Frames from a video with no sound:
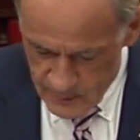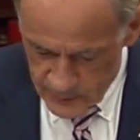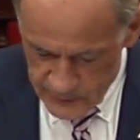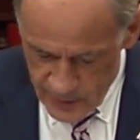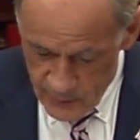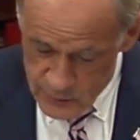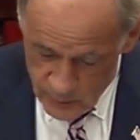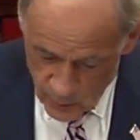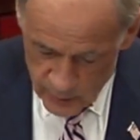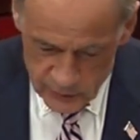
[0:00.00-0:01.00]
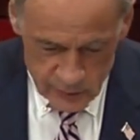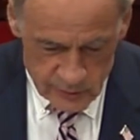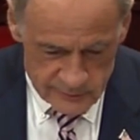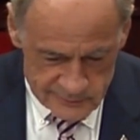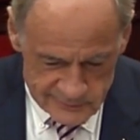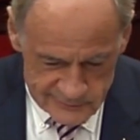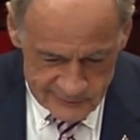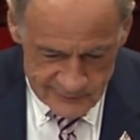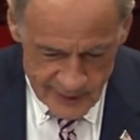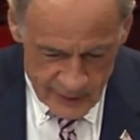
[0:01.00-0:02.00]
But there is more to do,
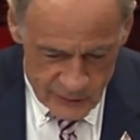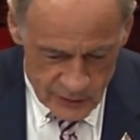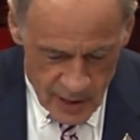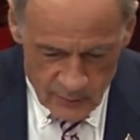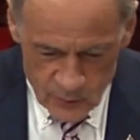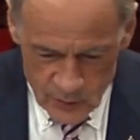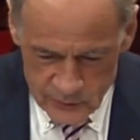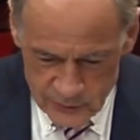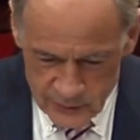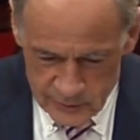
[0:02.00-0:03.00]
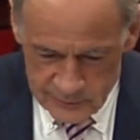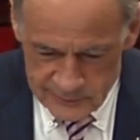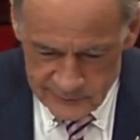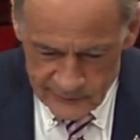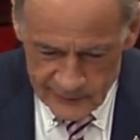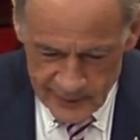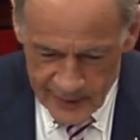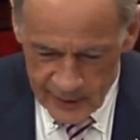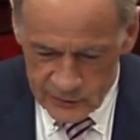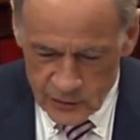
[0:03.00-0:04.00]
and there's a lot more to do.
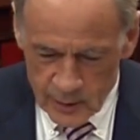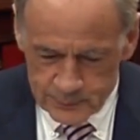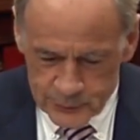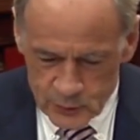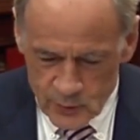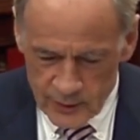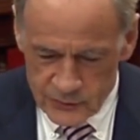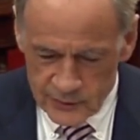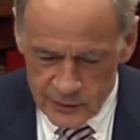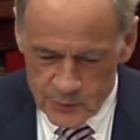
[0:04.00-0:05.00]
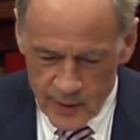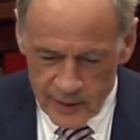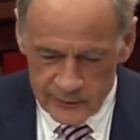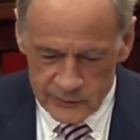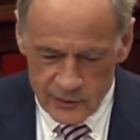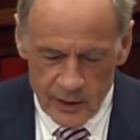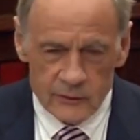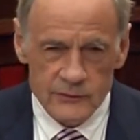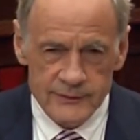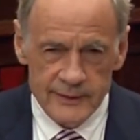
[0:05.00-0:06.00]
And it's up to us in this body, in this
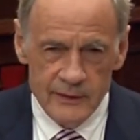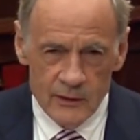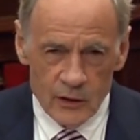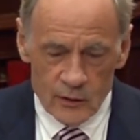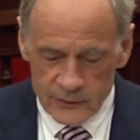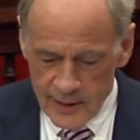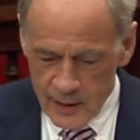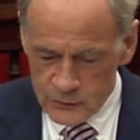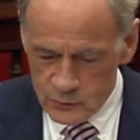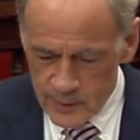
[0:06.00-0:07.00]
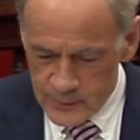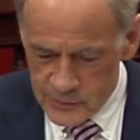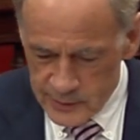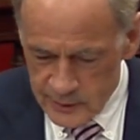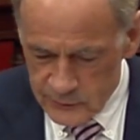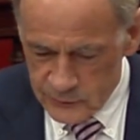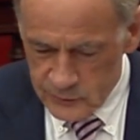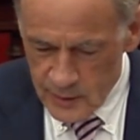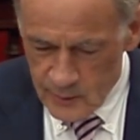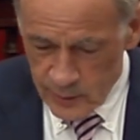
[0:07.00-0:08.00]
Congress, and over the House of Representatives,
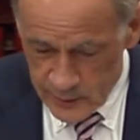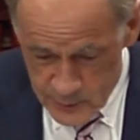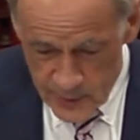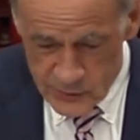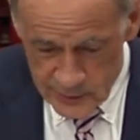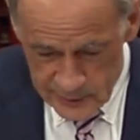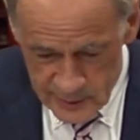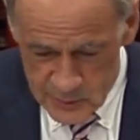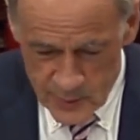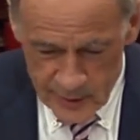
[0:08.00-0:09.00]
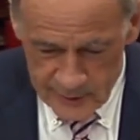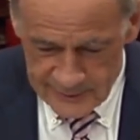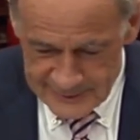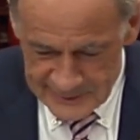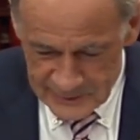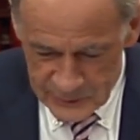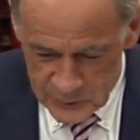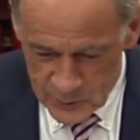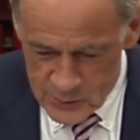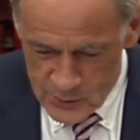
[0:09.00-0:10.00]
but especially in this body,
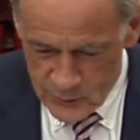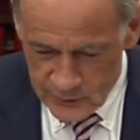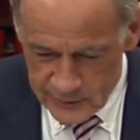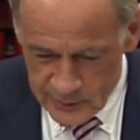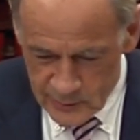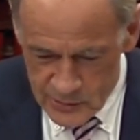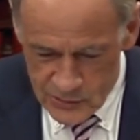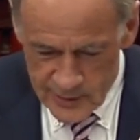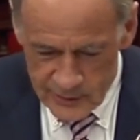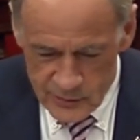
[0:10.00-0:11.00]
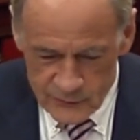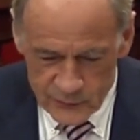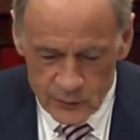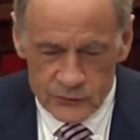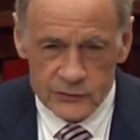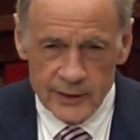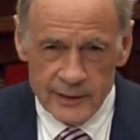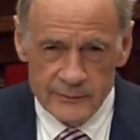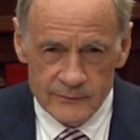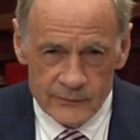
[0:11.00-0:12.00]
to ensure that the Commission has a full slate